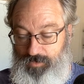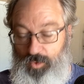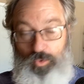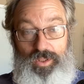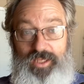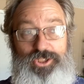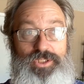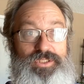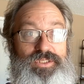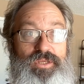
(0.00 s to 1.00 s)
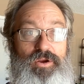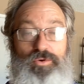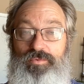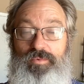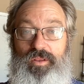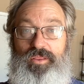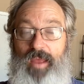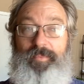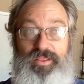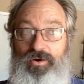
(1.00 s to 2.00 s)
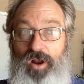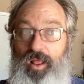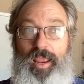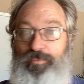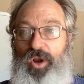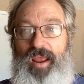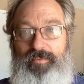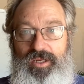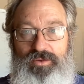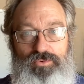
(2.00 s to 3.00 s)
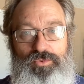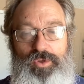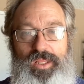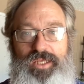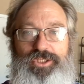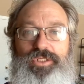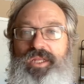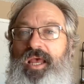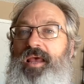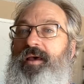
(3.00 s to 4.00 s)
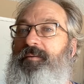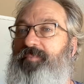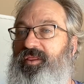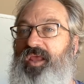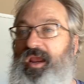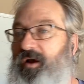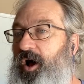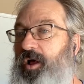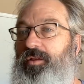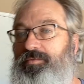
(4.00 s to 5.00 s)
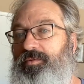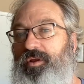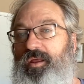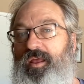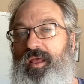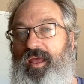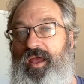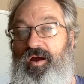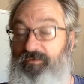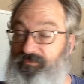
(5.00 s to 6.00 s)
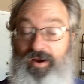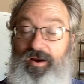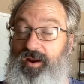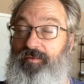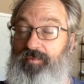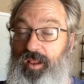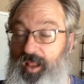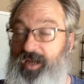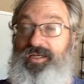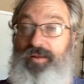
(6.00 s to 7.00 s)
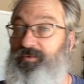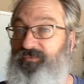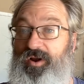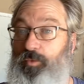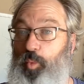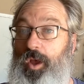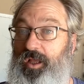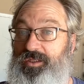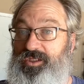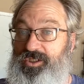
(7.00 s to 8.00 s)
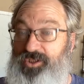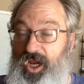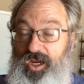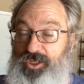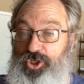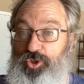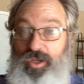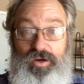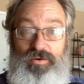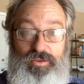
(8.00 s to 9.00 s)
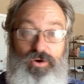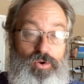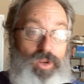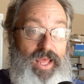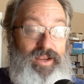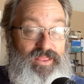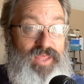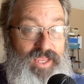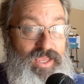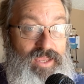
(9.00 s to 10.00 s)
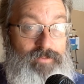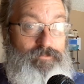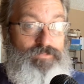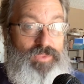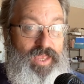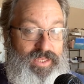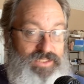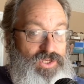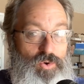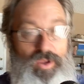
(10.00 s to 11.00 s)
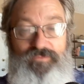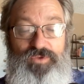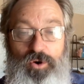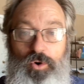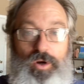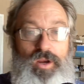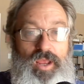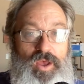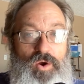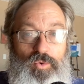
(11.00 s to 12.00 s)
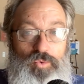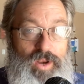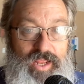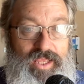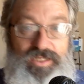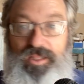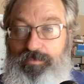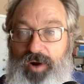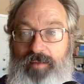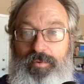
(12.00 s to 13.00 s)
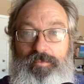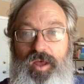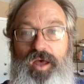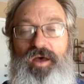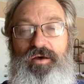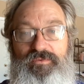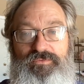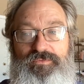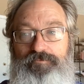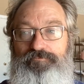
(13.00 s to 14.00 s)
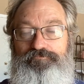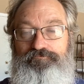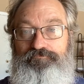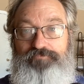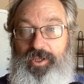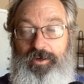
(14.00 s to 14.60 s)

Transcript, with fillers: religions, or I mean, they're all Abrahamic religion, but they all are very a lot of times very well stuck to their their own line of thinking. And so, if you're running into the problem of, you